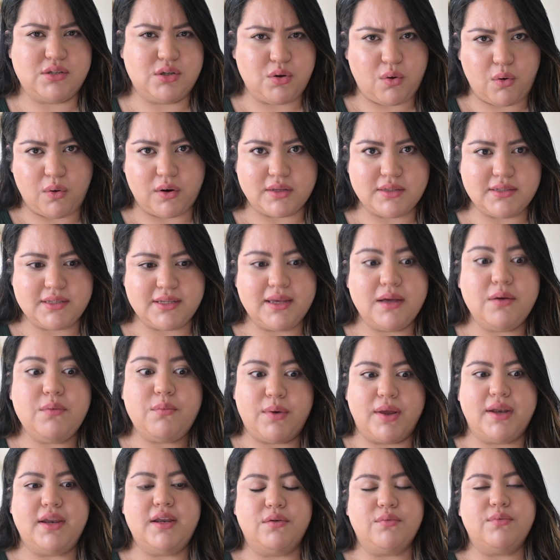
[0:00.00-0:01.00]
towards it
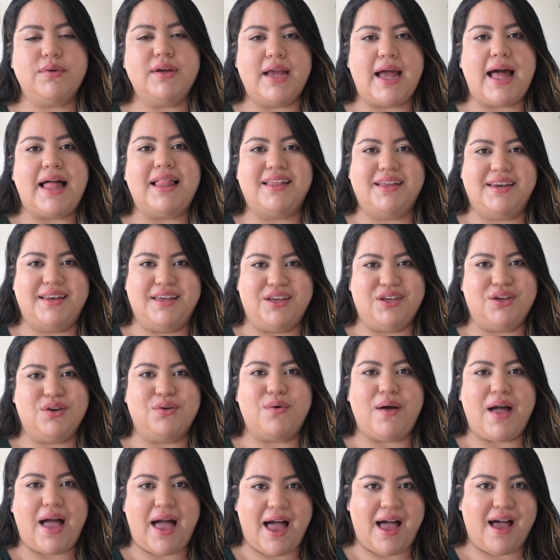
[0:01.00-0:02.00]
when in reality
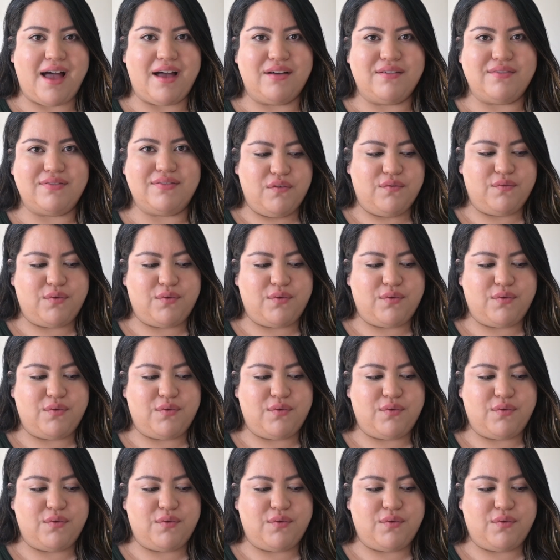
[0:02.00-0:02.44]
you have.